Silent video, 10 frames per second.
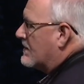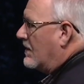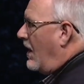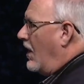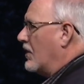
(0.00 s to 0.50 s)
are
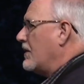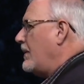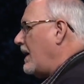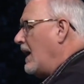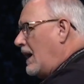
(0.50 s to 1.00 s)
called to
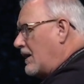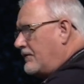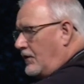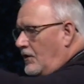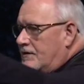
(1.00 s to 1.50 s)
be in
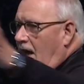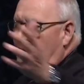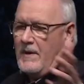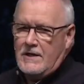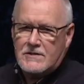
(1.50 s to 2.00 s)

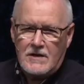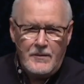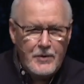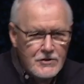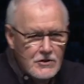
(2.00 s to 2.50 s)
full-time ministry.
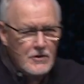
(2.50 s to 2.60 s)
He puts